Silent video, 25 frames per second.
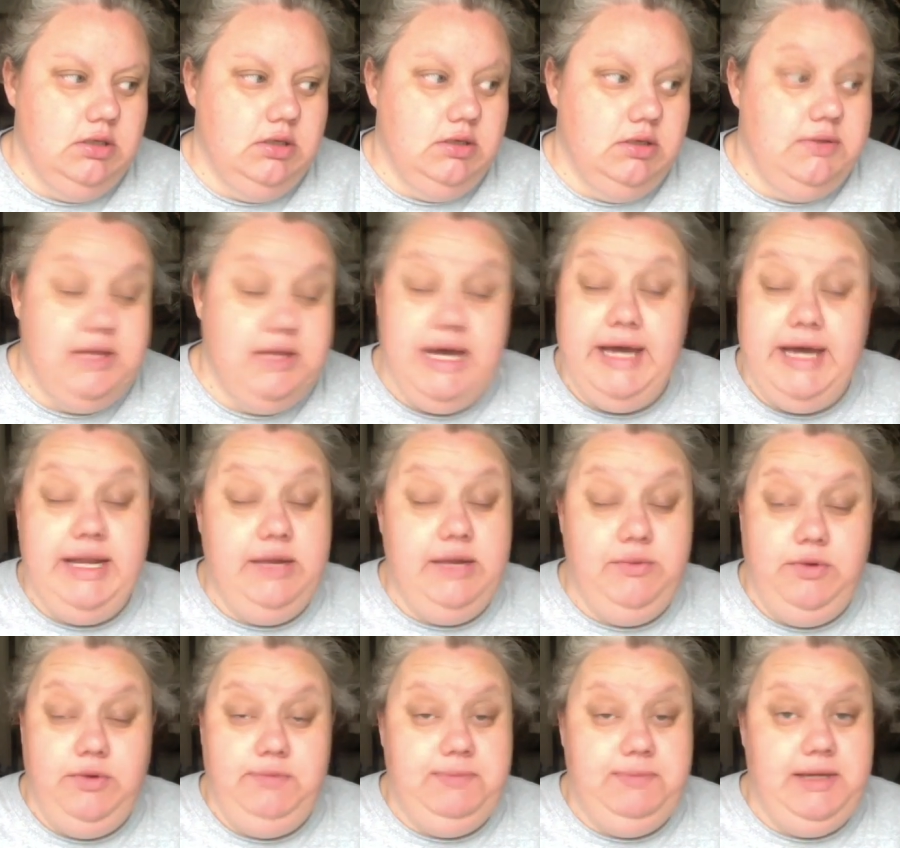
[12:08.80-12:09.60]
that
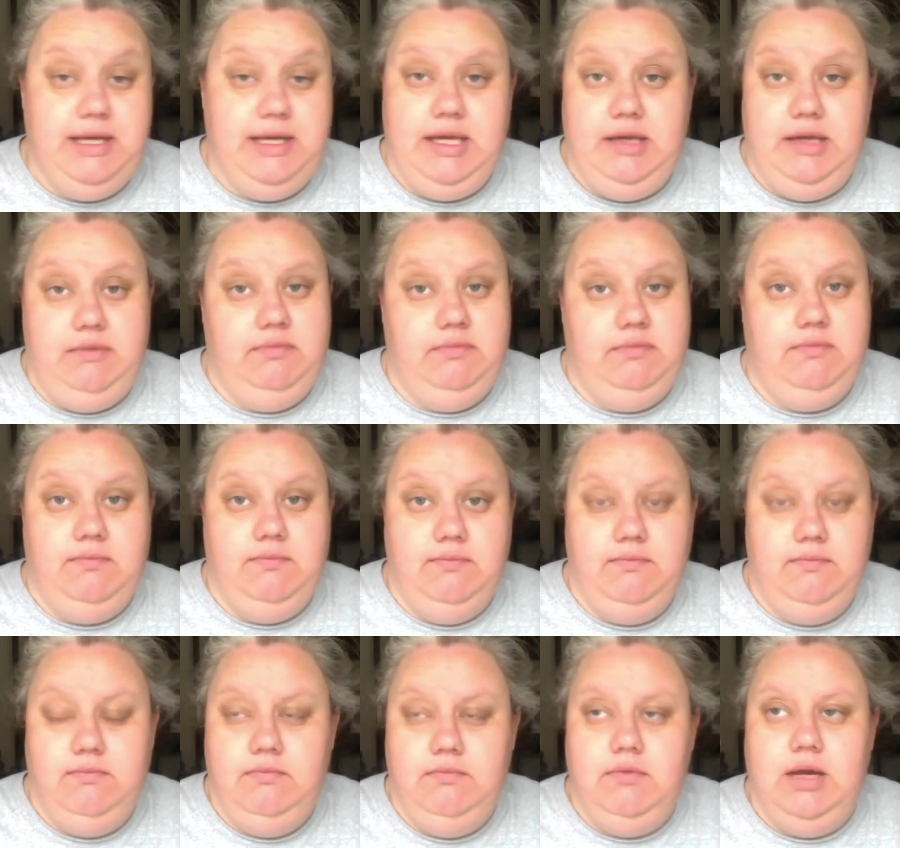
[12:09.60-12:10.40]
it would be
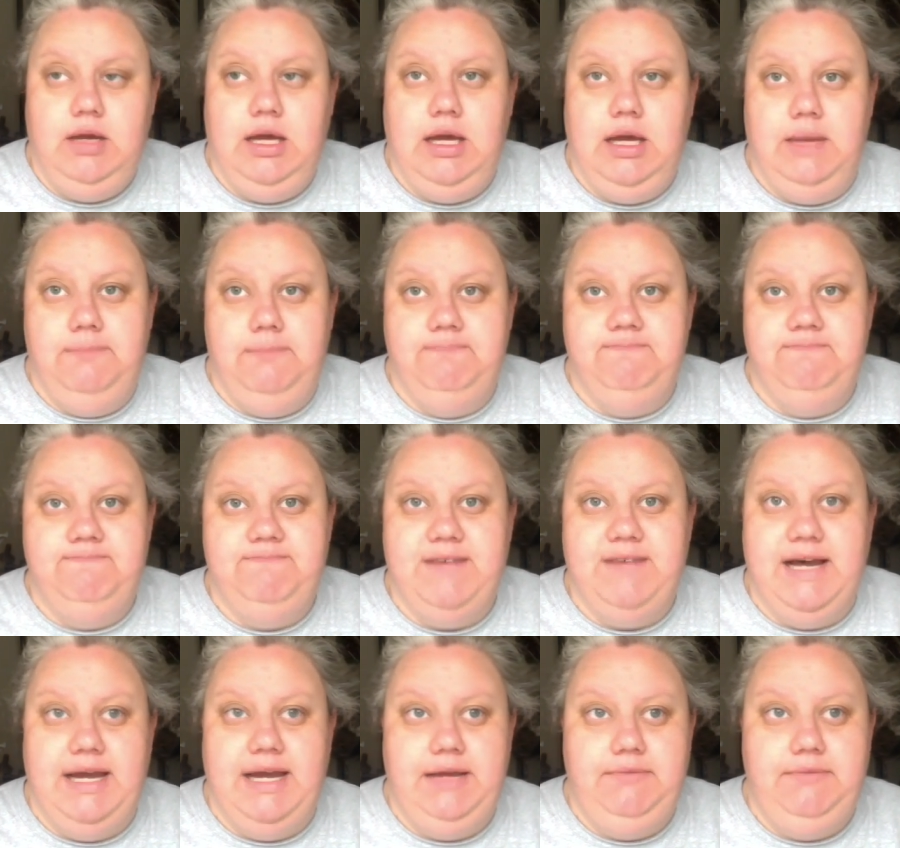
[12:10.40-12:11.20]

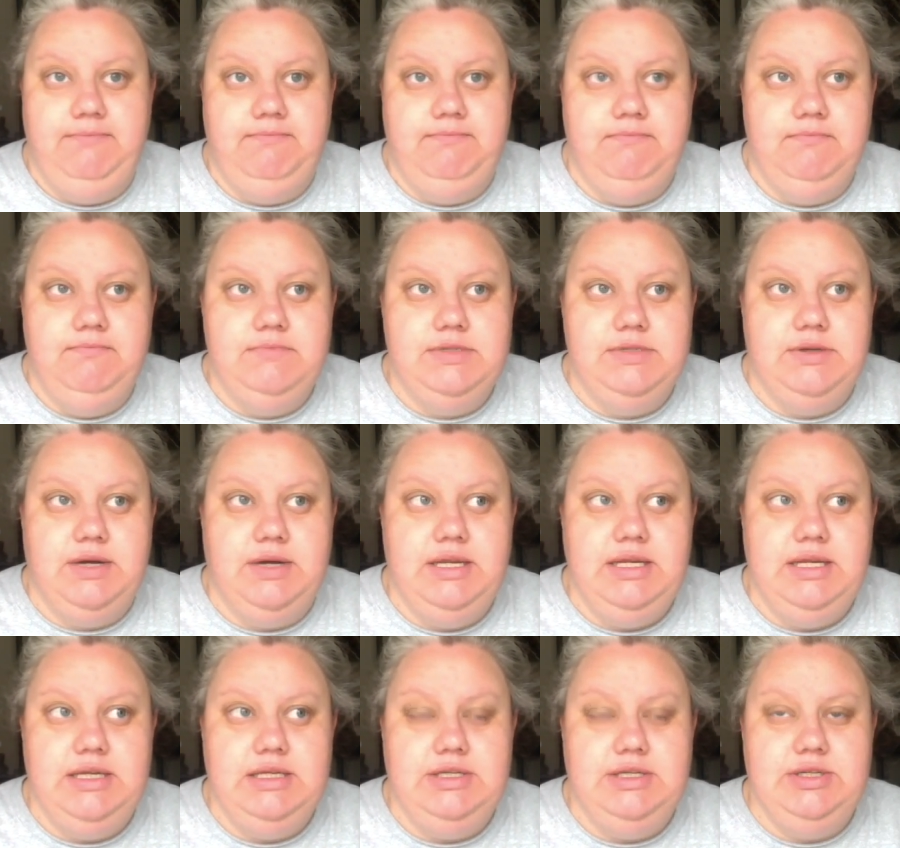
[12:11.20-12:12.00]
fine. So I
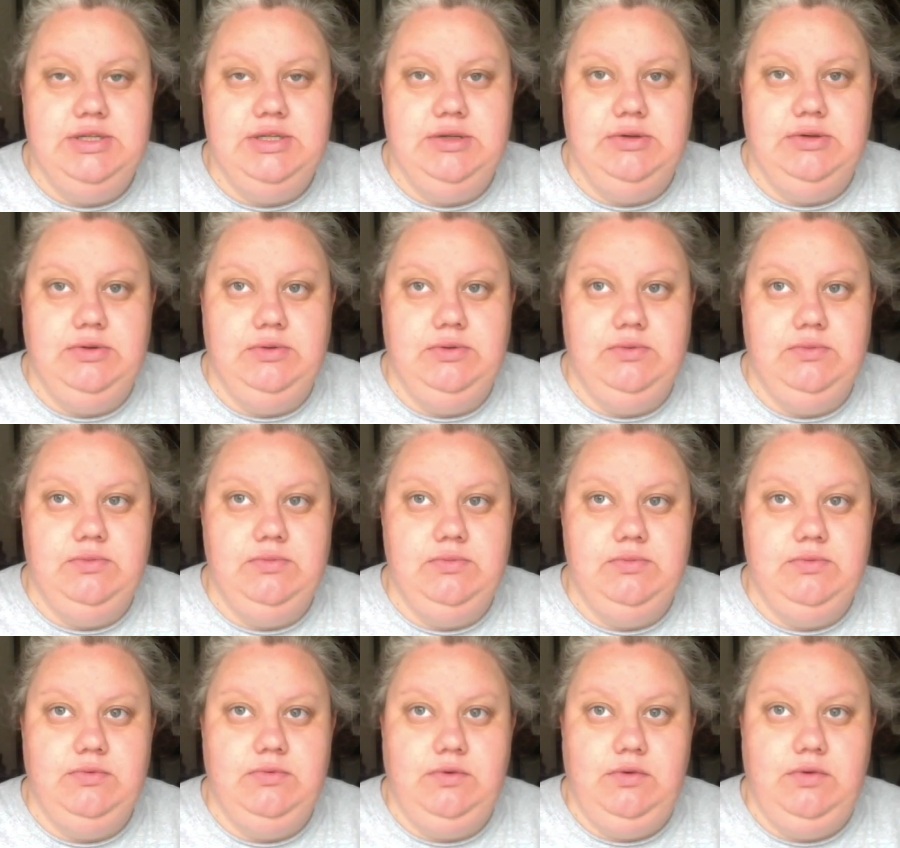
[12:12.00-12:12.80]
needed to
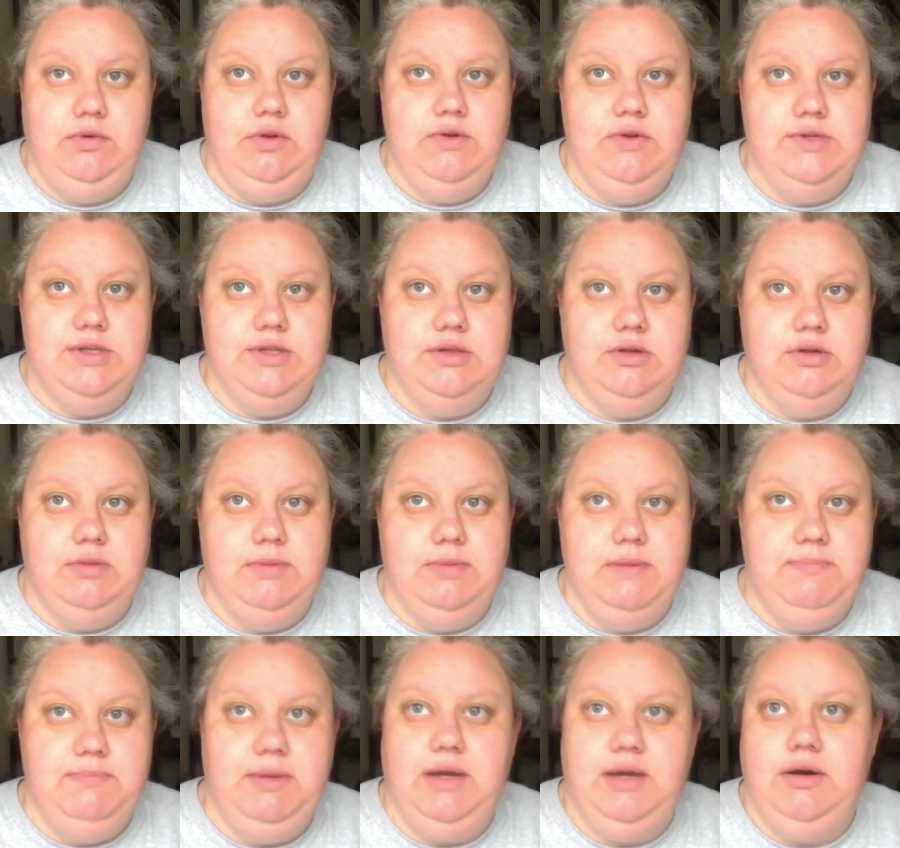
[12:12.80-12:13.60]
use a little
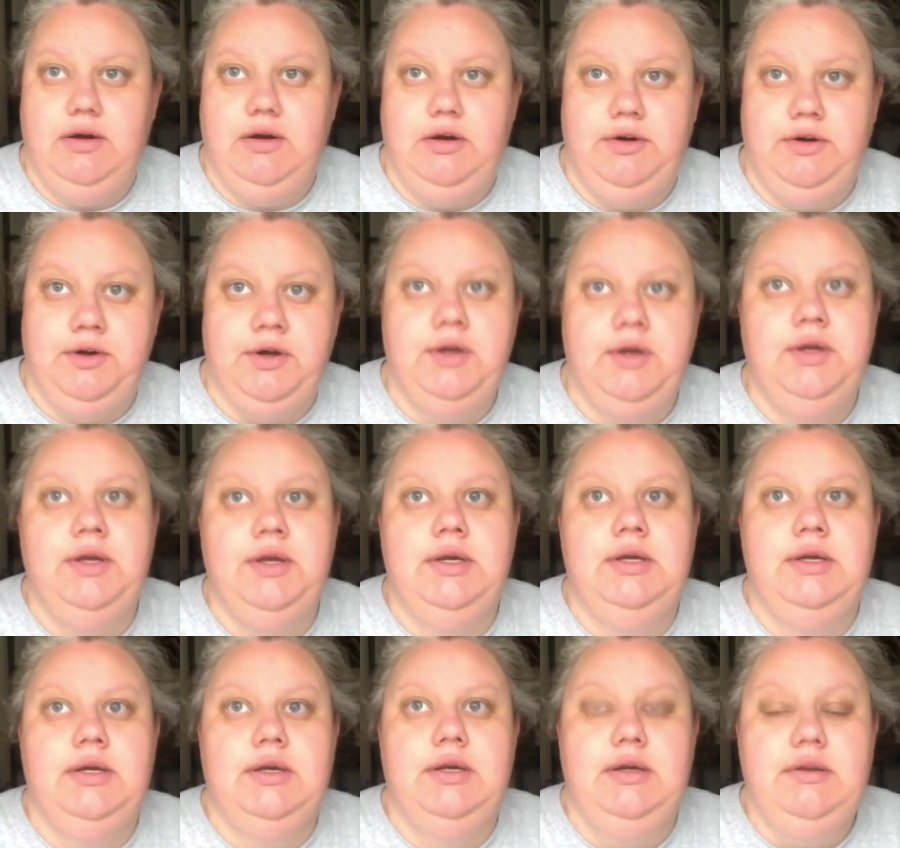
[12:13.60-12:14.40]
bit bigger
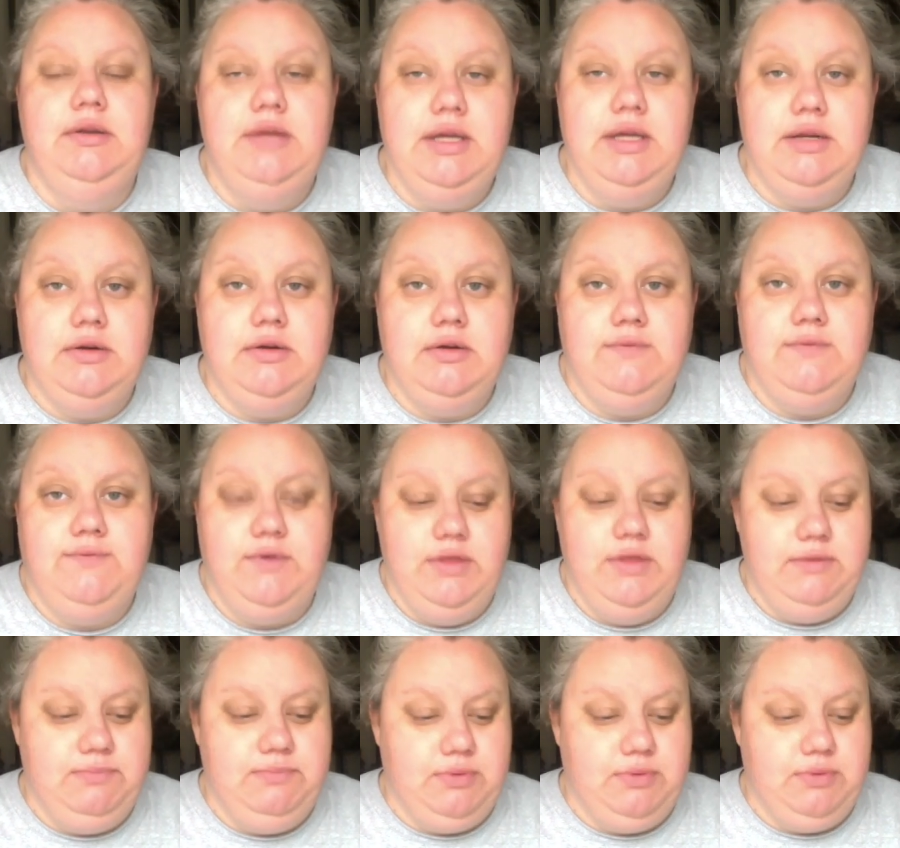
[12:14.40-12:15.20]
needle
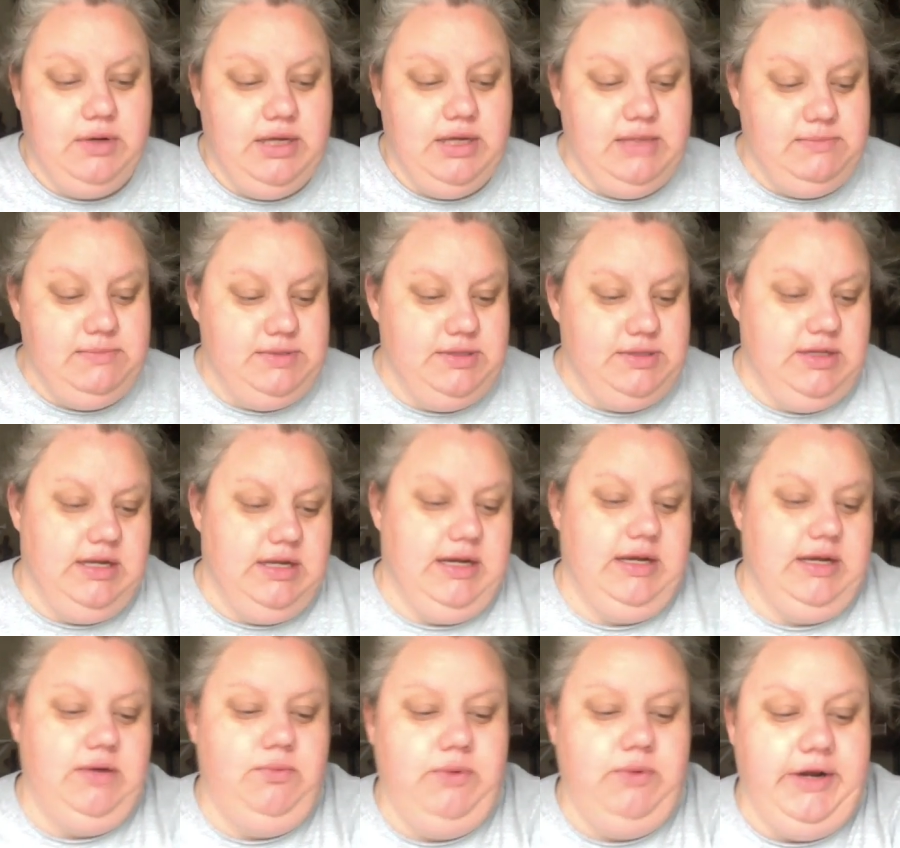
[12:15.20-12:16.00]
for the brim so that I
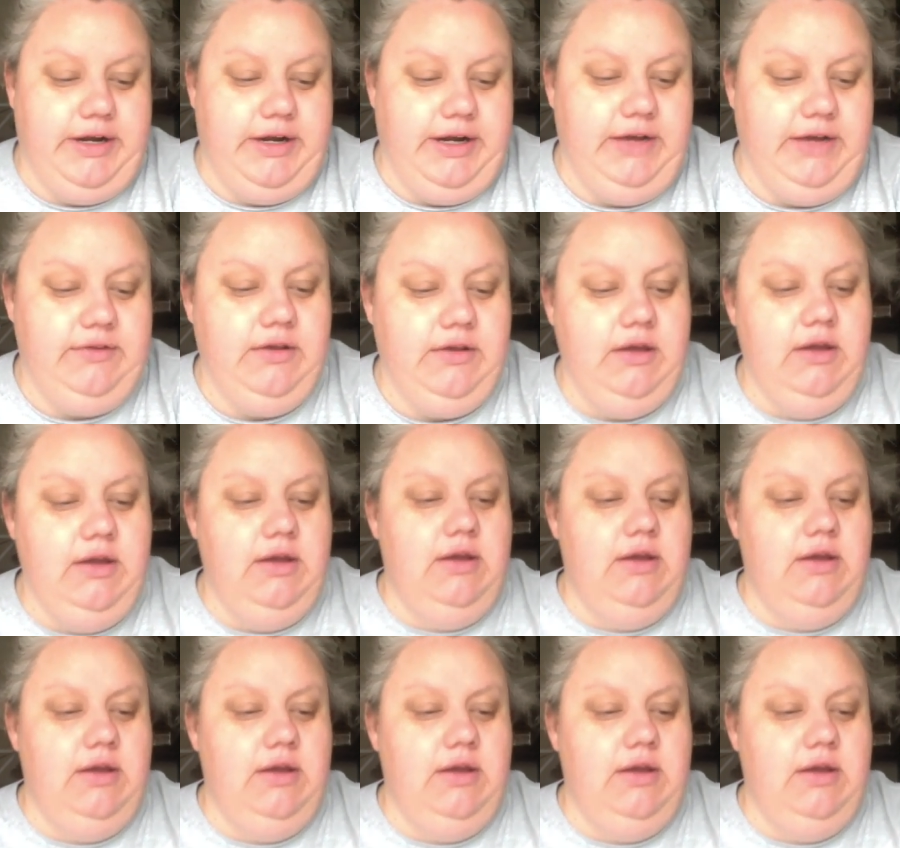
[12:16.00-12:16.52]
could wear it.